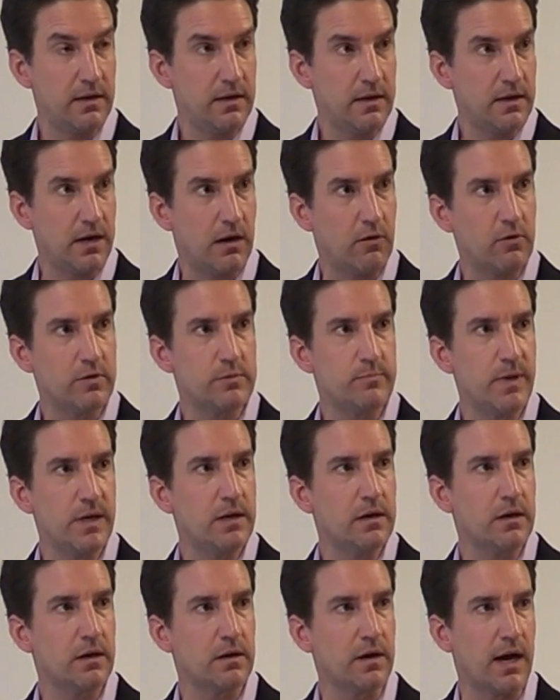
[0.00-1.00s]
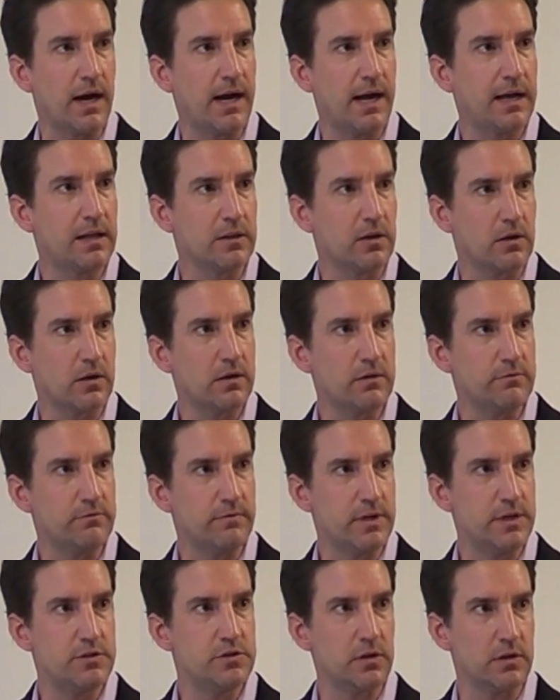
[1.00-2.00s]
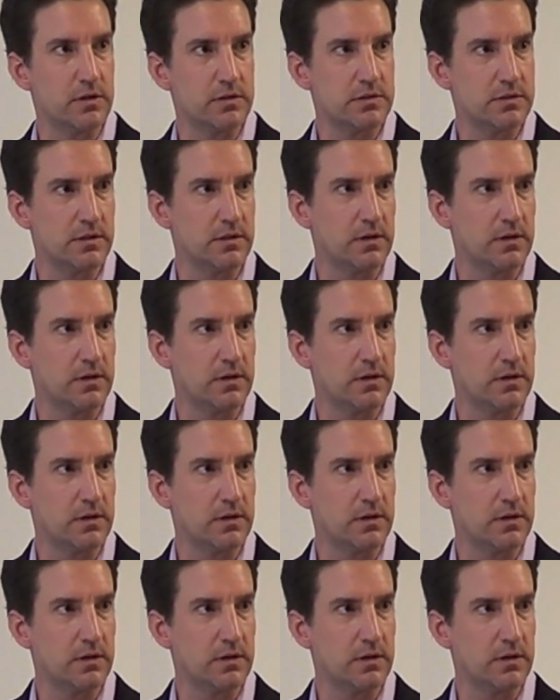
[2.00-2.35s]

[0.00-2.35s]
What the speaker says: and always being on high alert and vigilance